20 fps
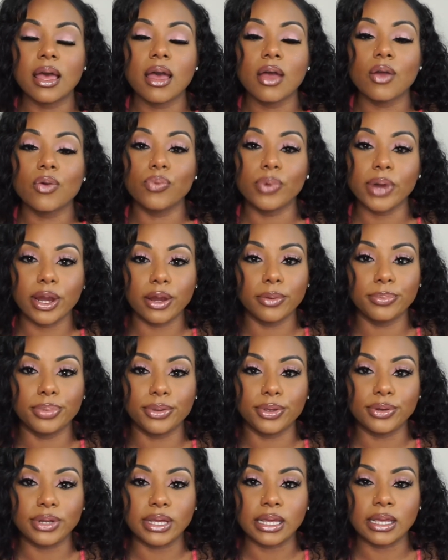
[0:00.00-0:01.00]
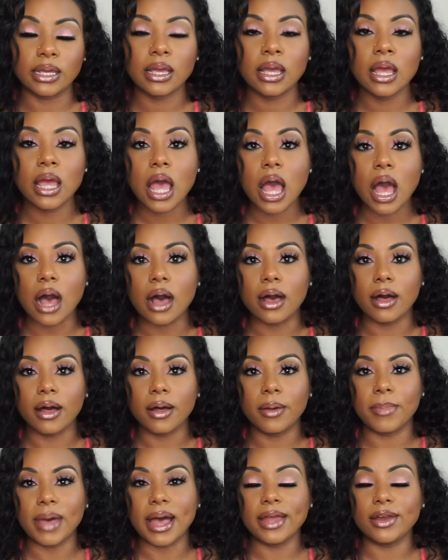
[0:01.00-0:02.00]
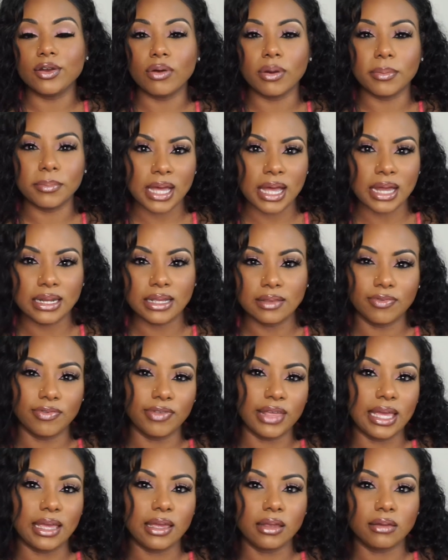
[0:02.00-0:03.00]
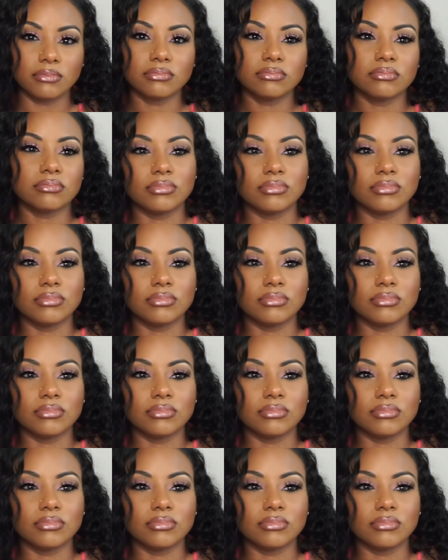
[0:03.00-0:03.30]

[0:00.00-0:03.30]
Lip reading: Rare Beauty. I know I'm kind of late.